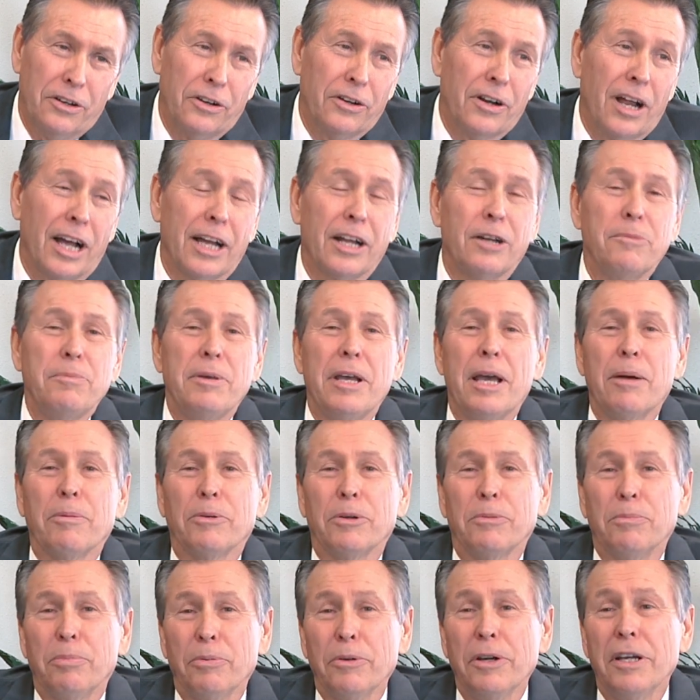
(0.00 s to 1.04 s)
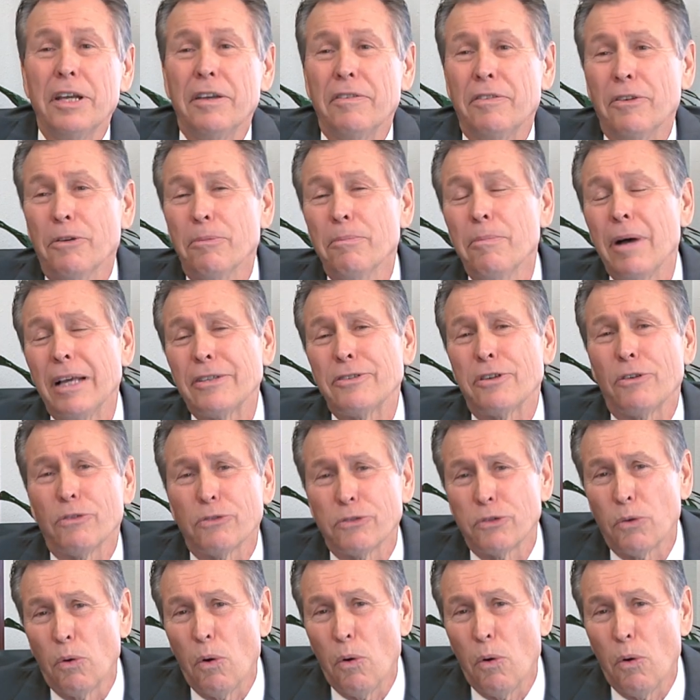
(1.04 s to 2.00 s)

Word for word: You're not going to be able to breathe. Your muscles